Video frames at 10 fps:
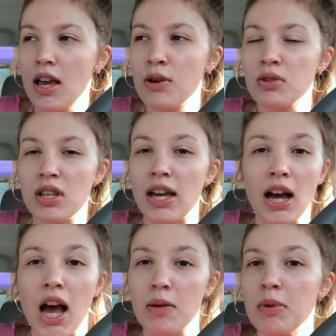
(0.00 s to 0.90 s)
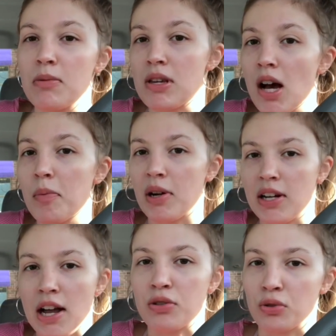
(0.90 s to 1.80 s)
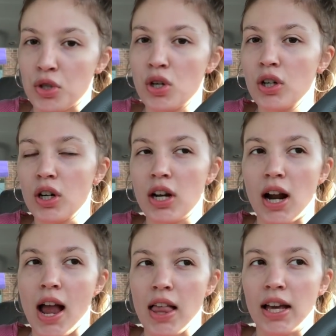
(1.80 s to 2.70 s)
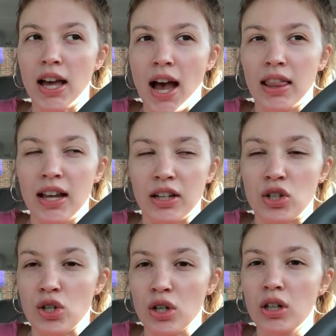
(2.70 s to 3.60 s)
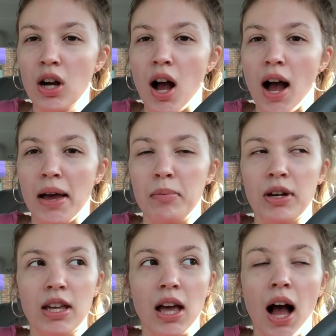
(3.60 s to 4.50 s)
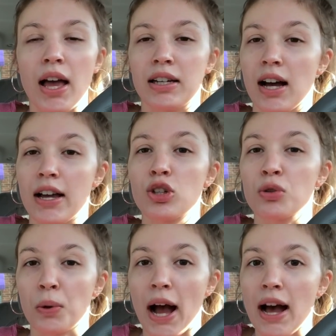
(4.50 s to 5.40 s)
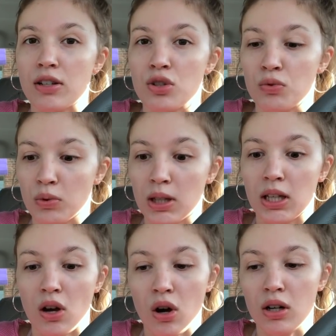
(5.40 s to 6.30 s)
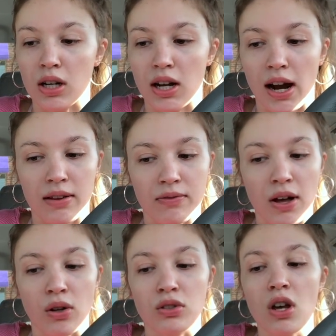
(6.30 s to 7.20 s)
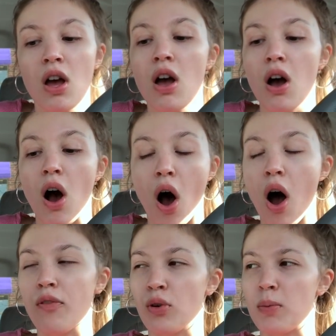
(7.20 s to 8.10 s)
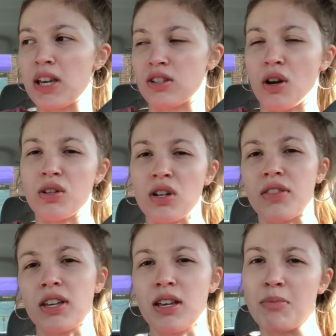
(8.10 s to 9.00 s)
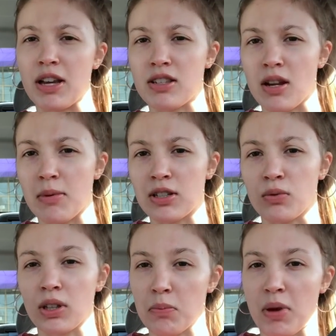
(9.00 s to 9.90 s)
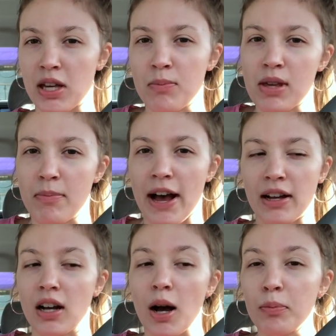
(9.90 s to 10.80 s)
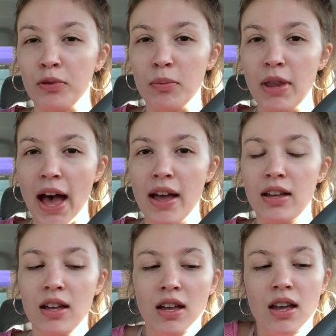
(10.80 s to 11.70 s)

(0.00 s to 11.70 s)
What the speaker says: it was like hyping me up on natural sugar, and I like had like a sugar high, but I crashed really hard and I felt awful because there was nothing in my stomach to really pick me back up from that.